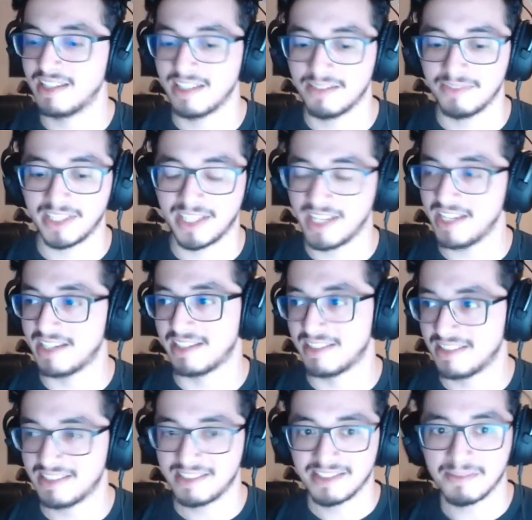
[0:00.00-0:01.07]
I'm like, hey,
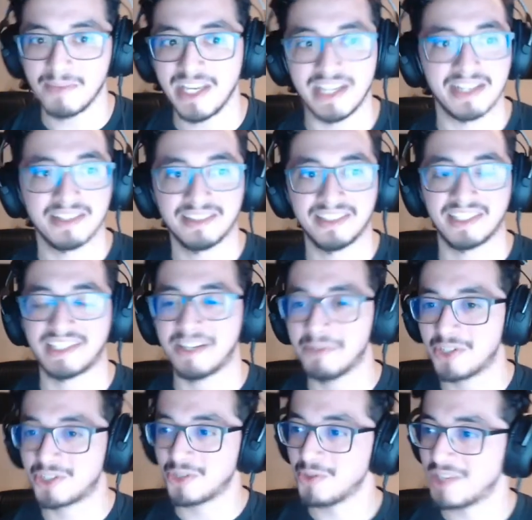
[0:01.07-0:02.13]
this is me. Like, I
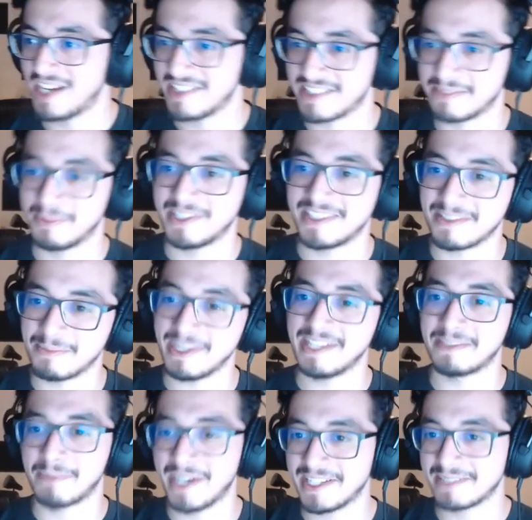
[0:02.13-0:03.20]
want to show you guys as much as me
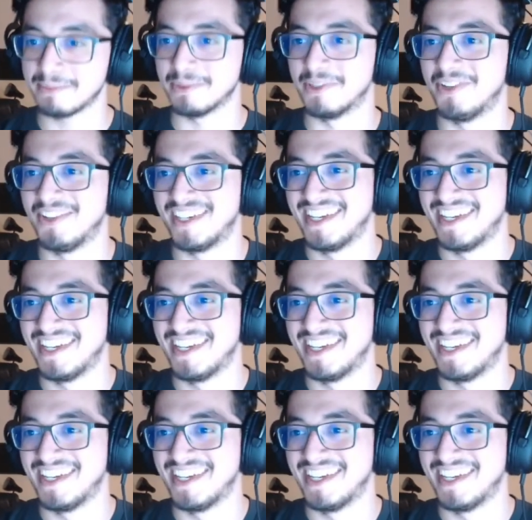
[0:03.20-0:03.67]
as possible.